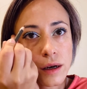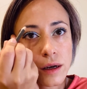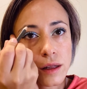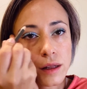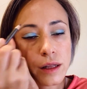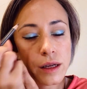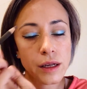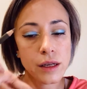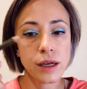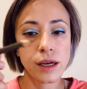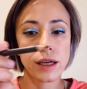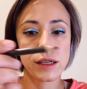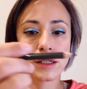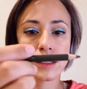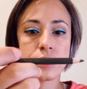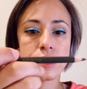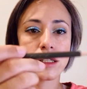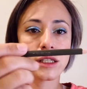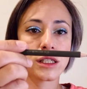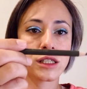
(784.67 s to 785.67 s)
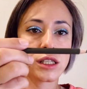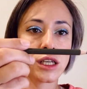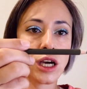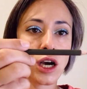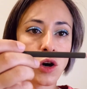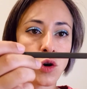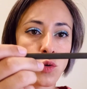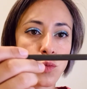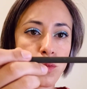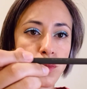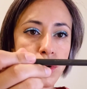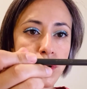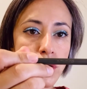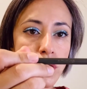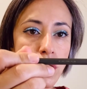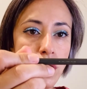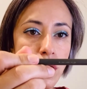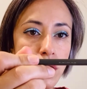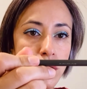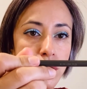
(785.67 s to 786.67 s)
that has this taupe
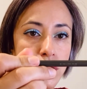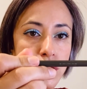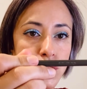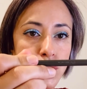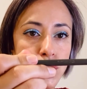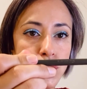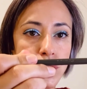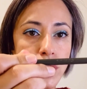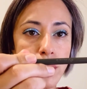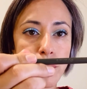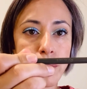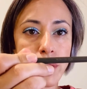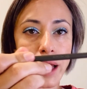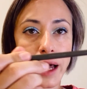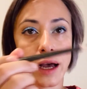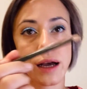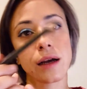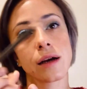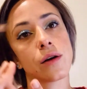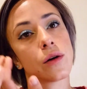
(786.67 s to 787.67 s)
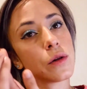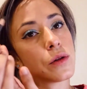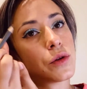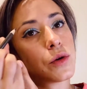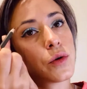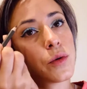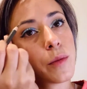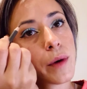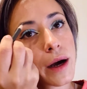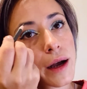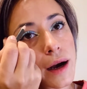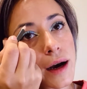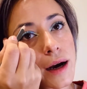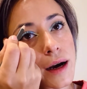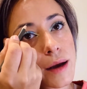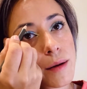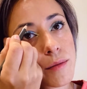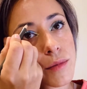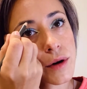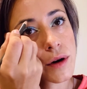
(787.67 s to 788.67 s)
color. It's not really black, although my
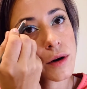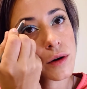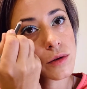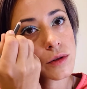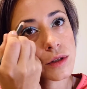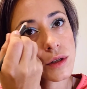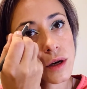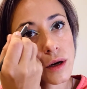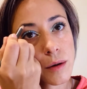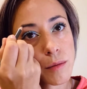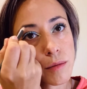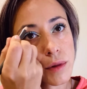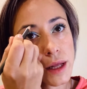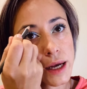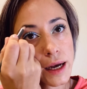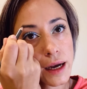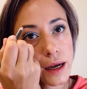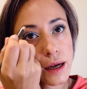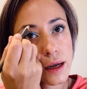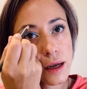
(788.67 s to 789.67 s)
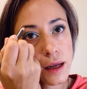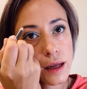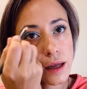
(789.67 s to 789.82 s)
eyebrows are black,